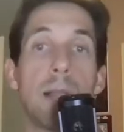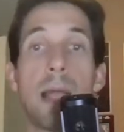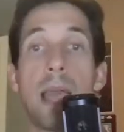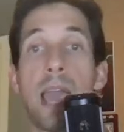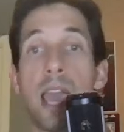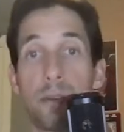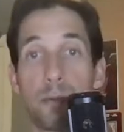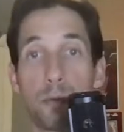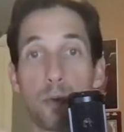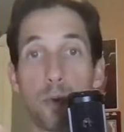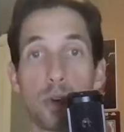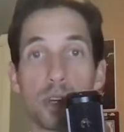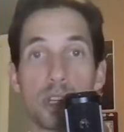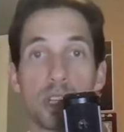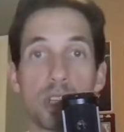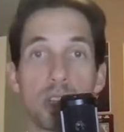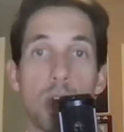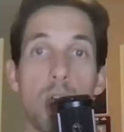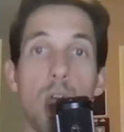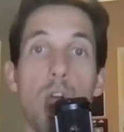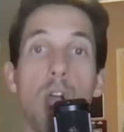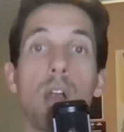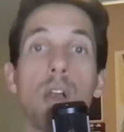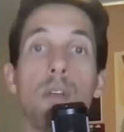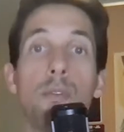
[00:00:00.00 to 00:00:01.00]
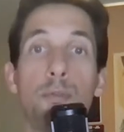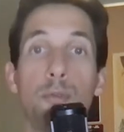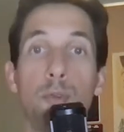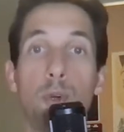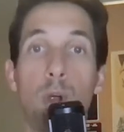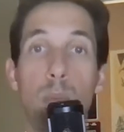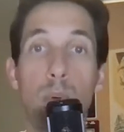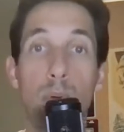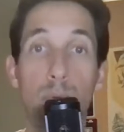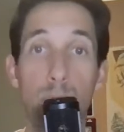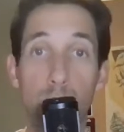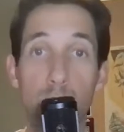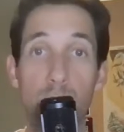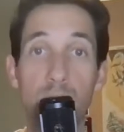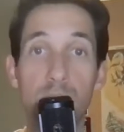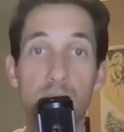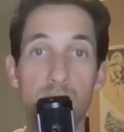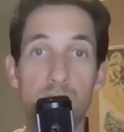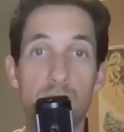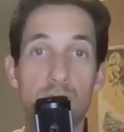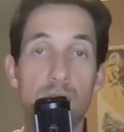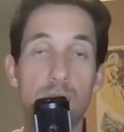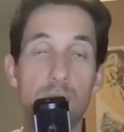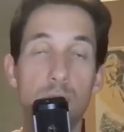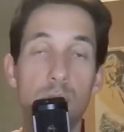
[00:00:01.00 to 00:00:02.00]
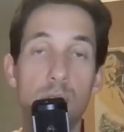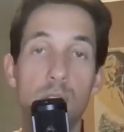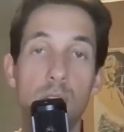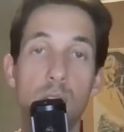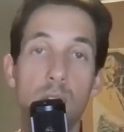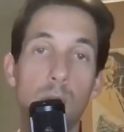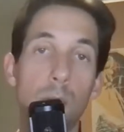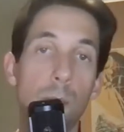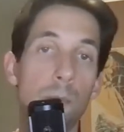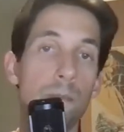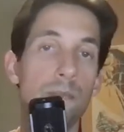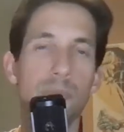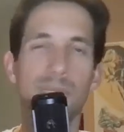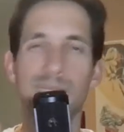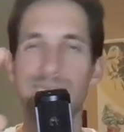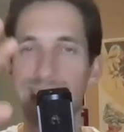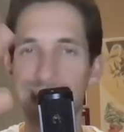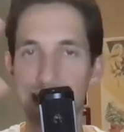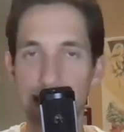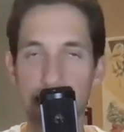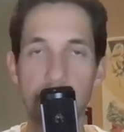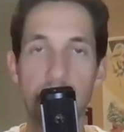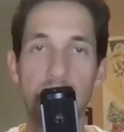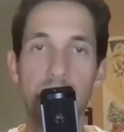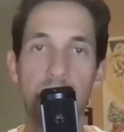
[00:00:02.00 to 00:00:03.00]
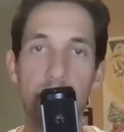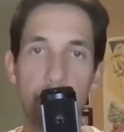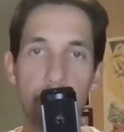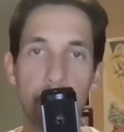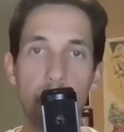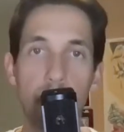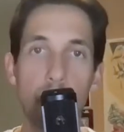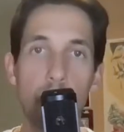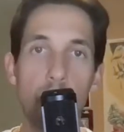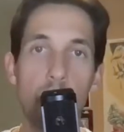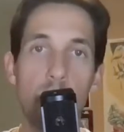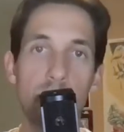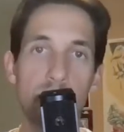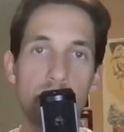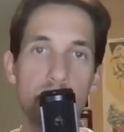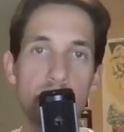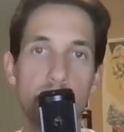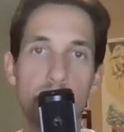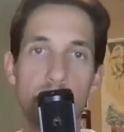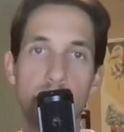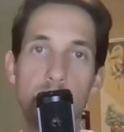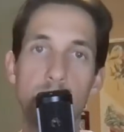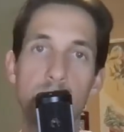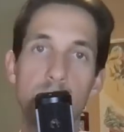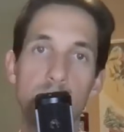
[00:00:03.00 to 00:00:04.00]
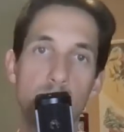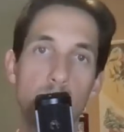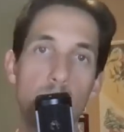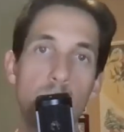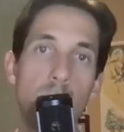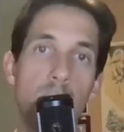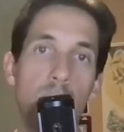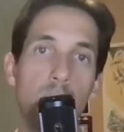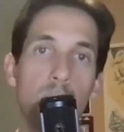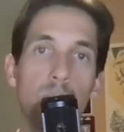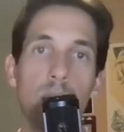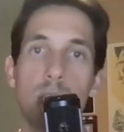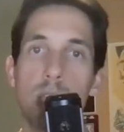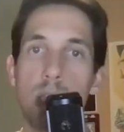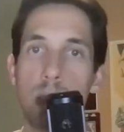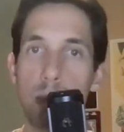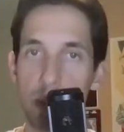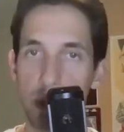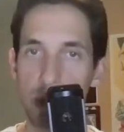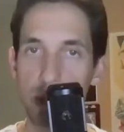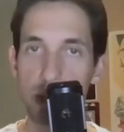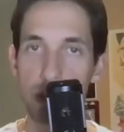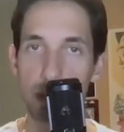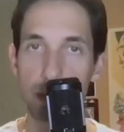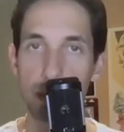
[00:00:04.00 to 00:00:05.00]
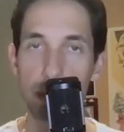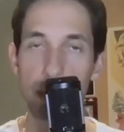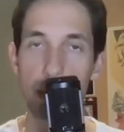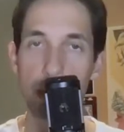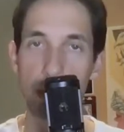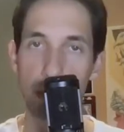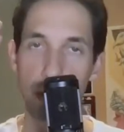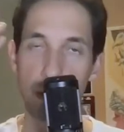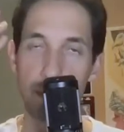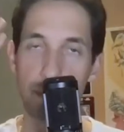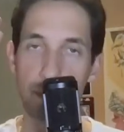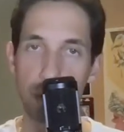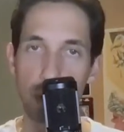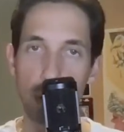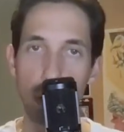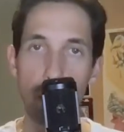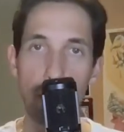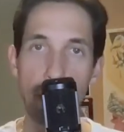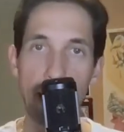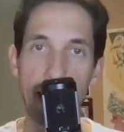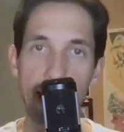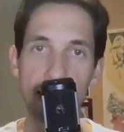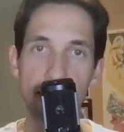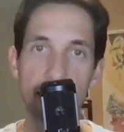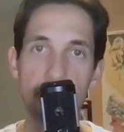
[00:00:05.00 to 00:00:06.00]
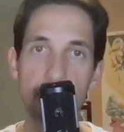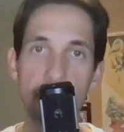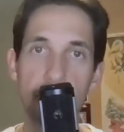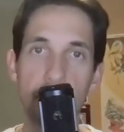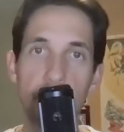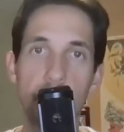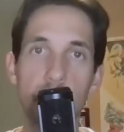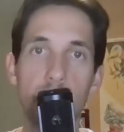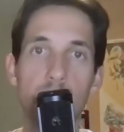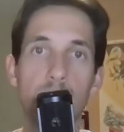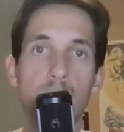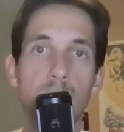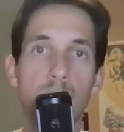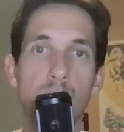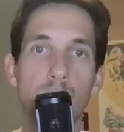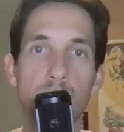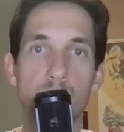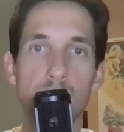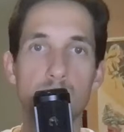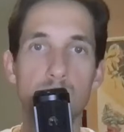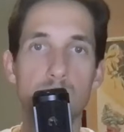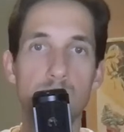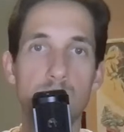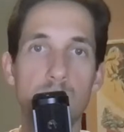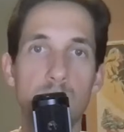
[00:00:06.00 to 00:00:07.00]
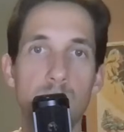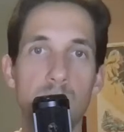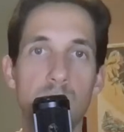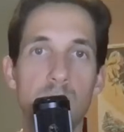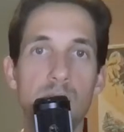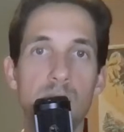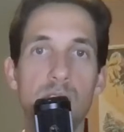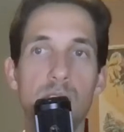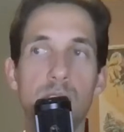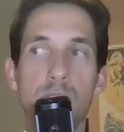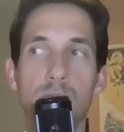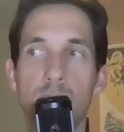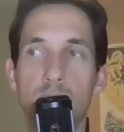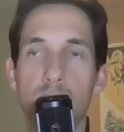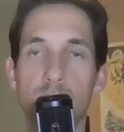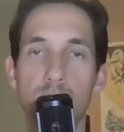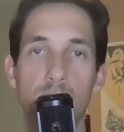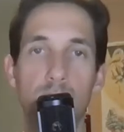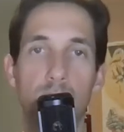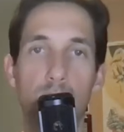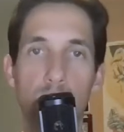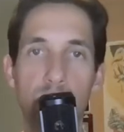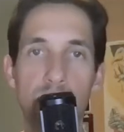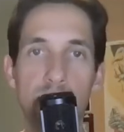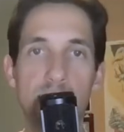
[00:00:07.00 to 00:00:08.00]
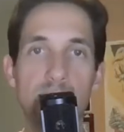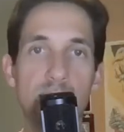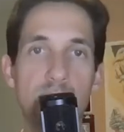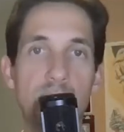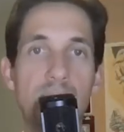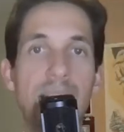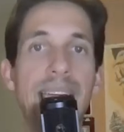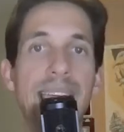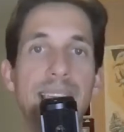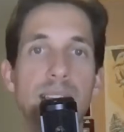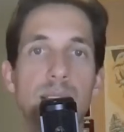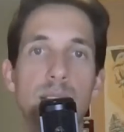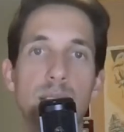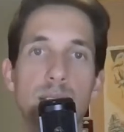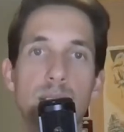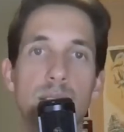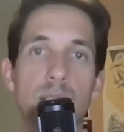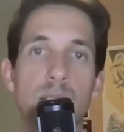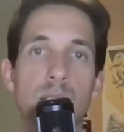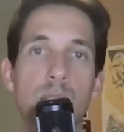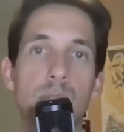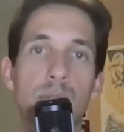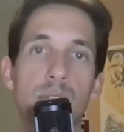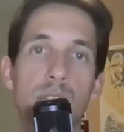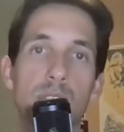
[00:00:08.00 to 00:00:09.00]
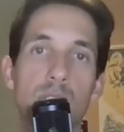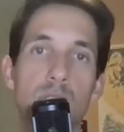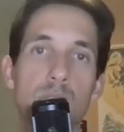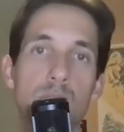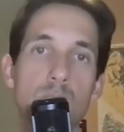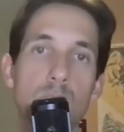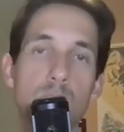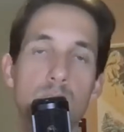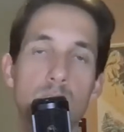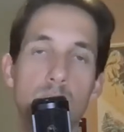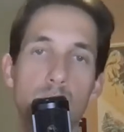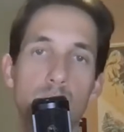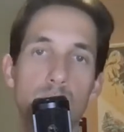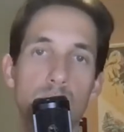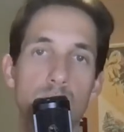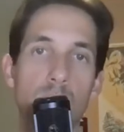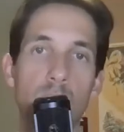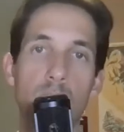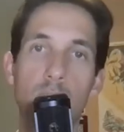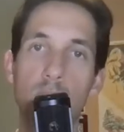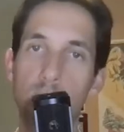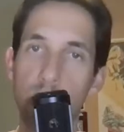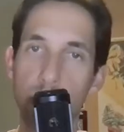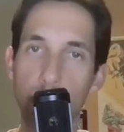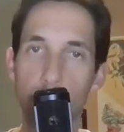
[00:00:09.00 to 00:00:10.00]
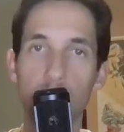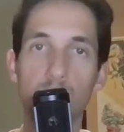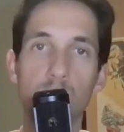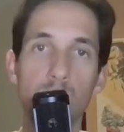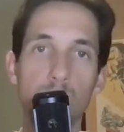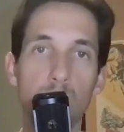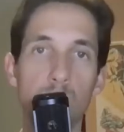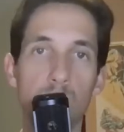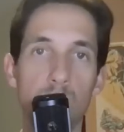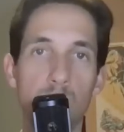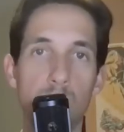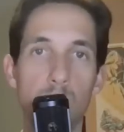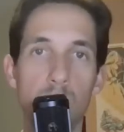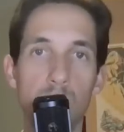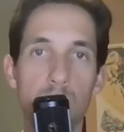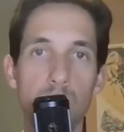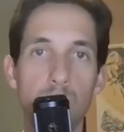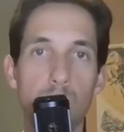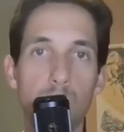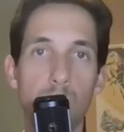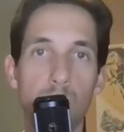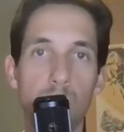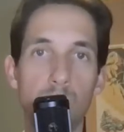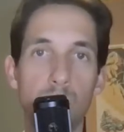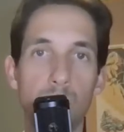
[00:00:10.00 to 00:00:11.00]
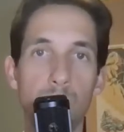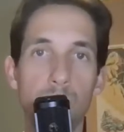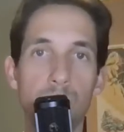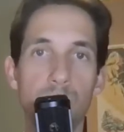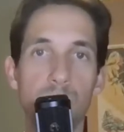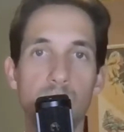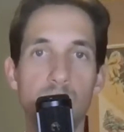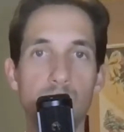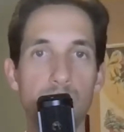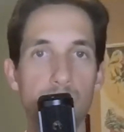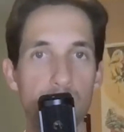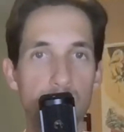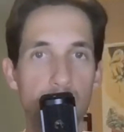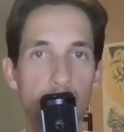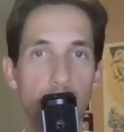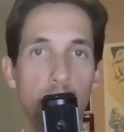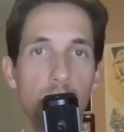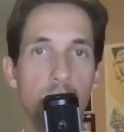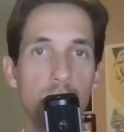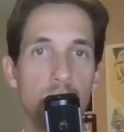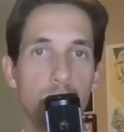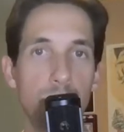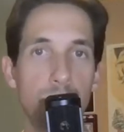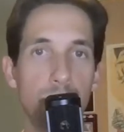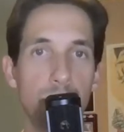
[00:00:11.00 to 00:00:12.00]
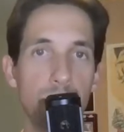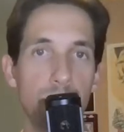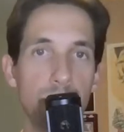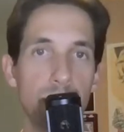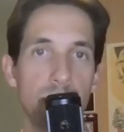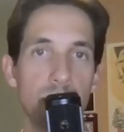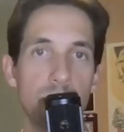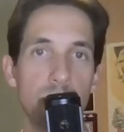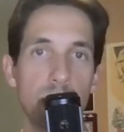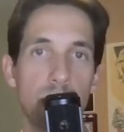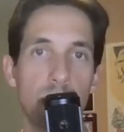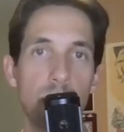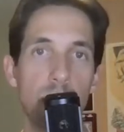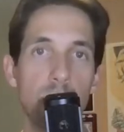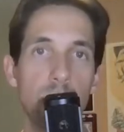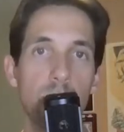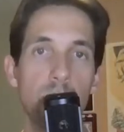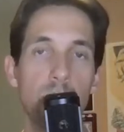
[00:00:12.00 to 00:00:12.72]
And of course, the art form of running a studio has kind of been lost to them as well. Because if you go back and study cinema history, the great titans of the studios, they really knew what they were doing. And there's an art to producing.